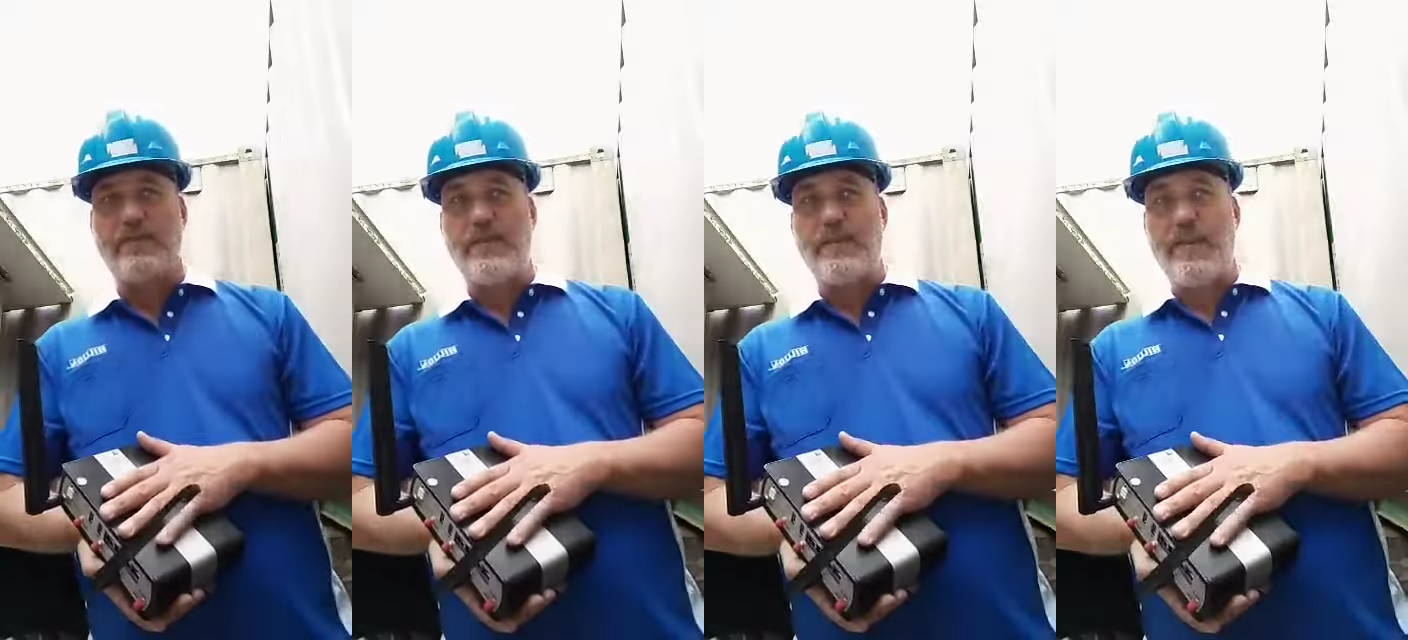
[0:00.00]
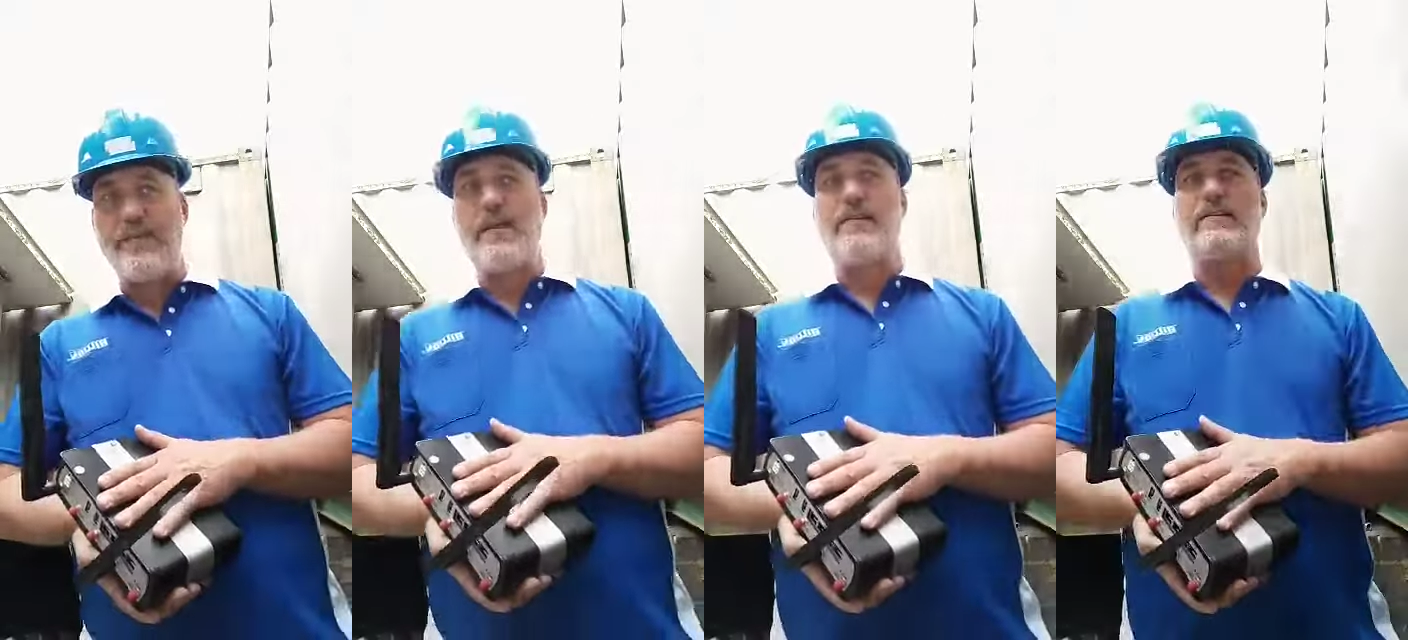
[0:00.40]
the other
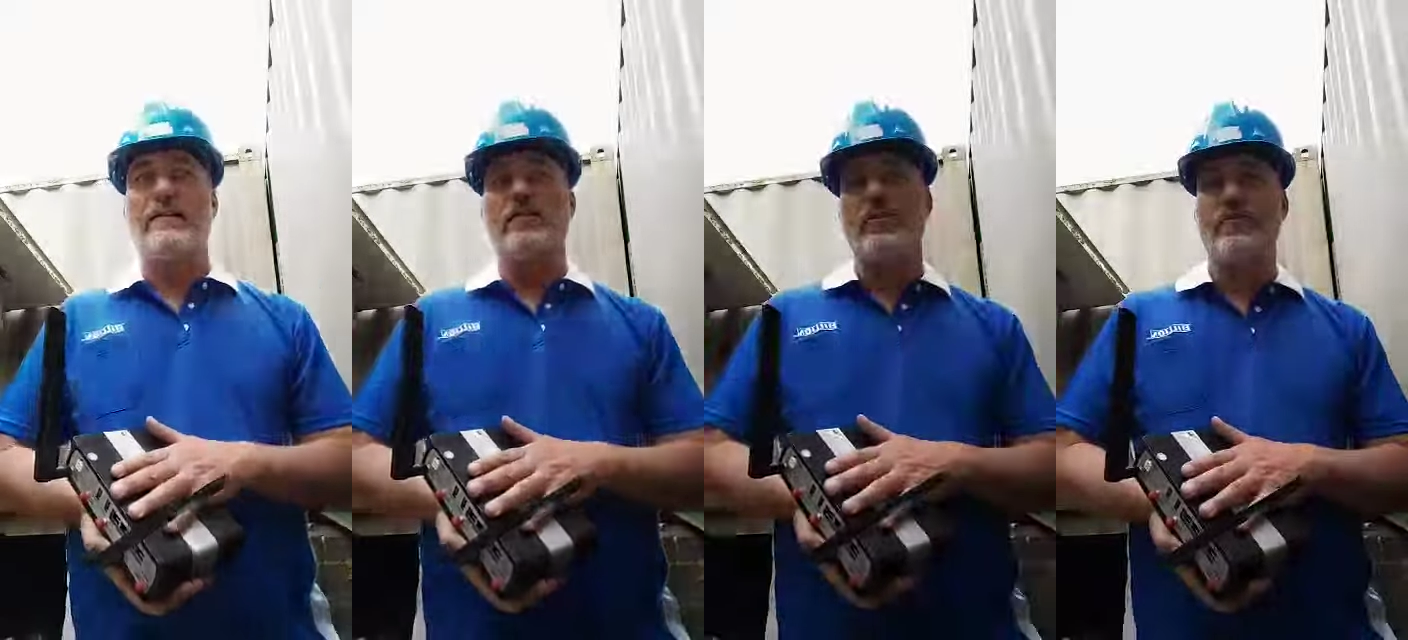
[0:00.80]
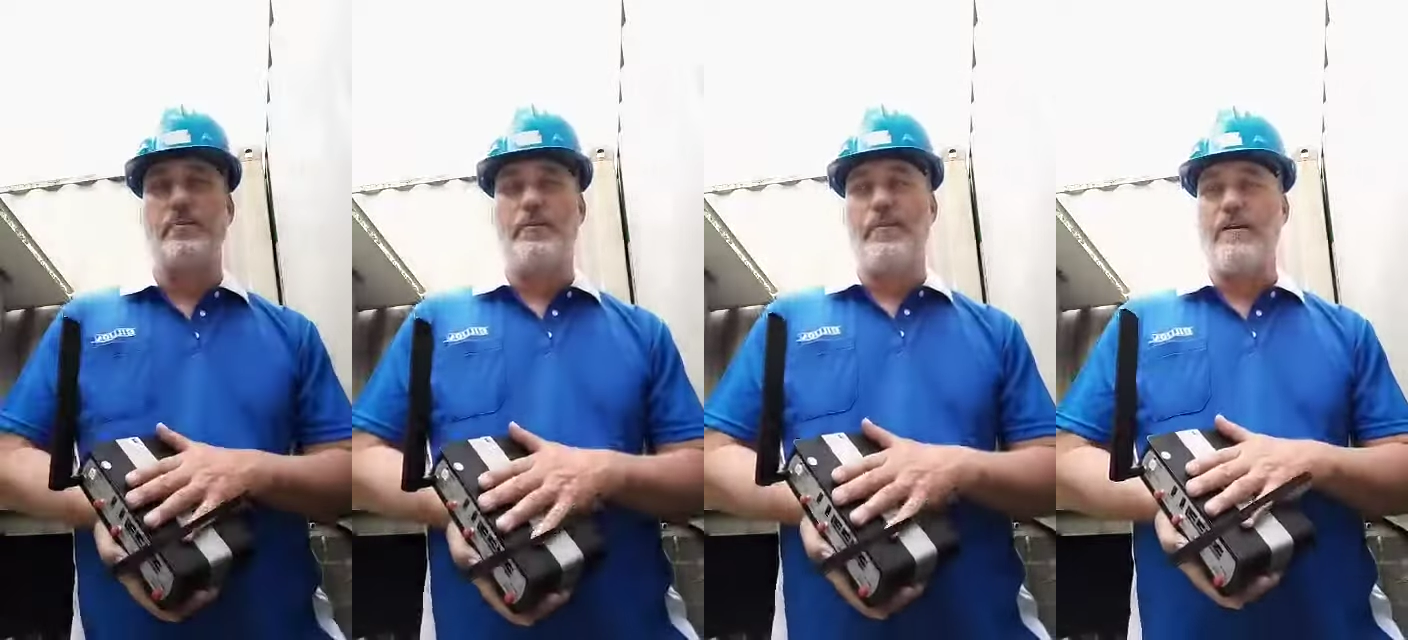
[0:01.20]
LTE service
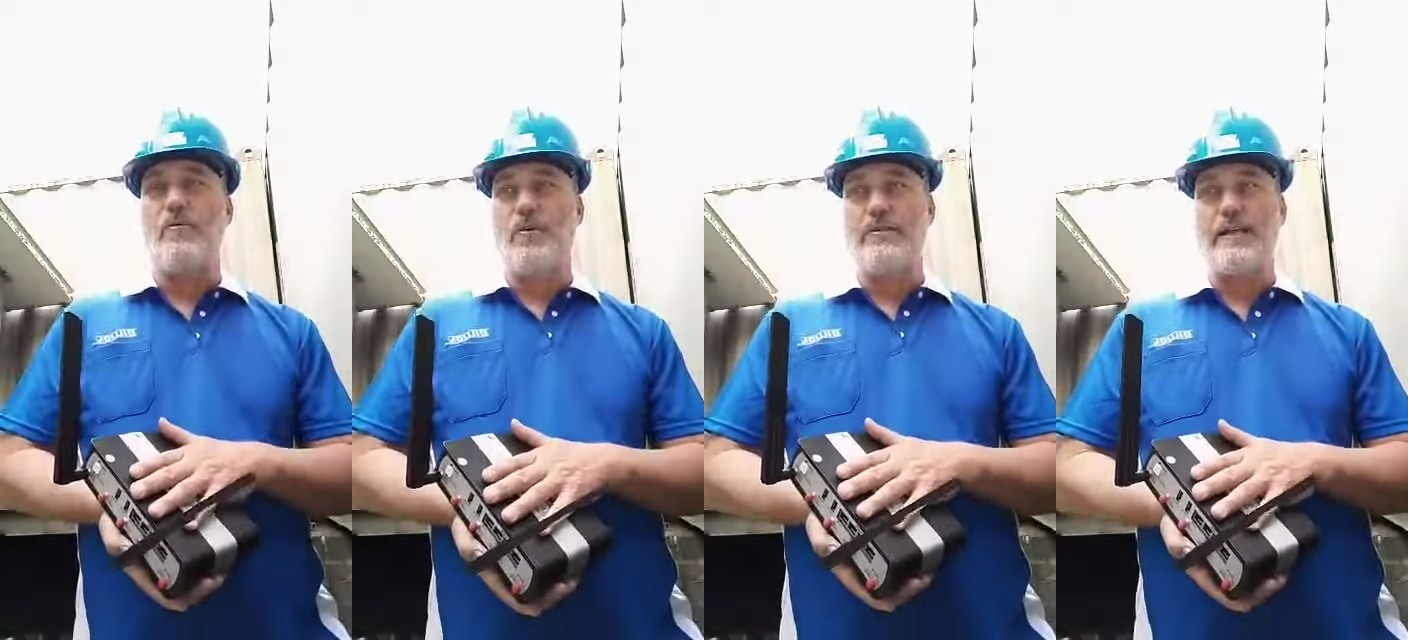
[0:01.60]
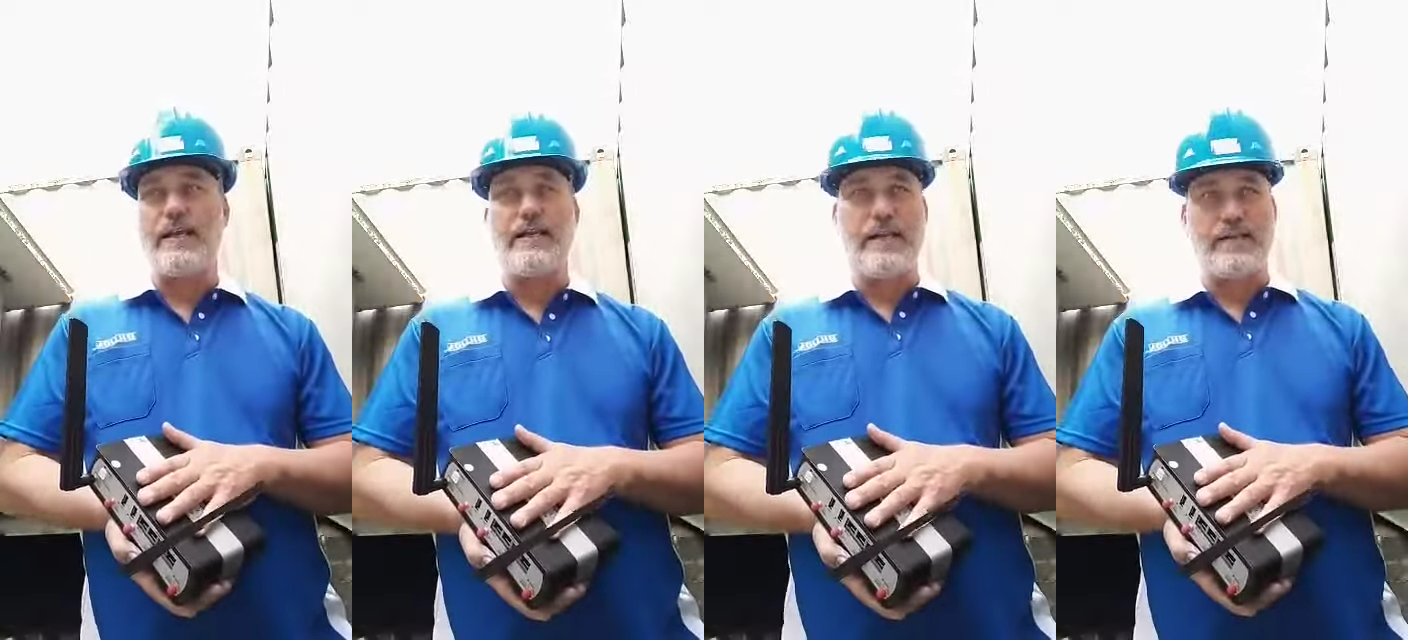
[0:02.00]
provider will stay
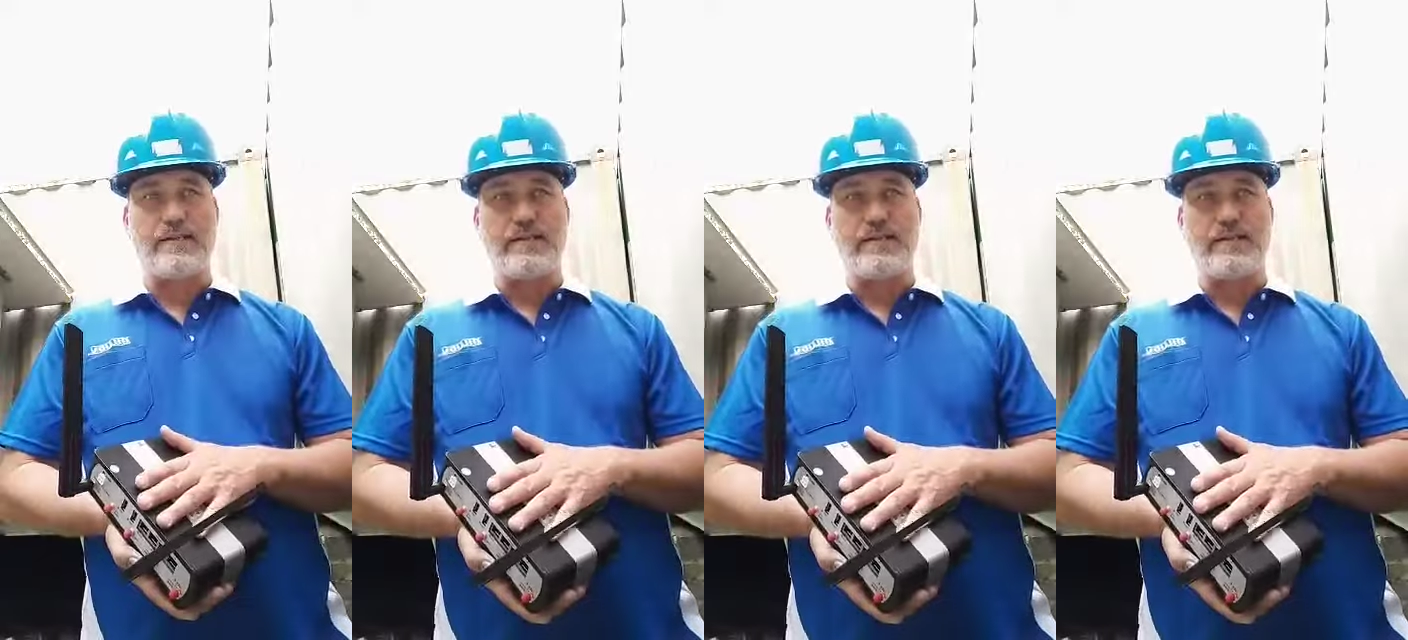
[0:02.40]
connected.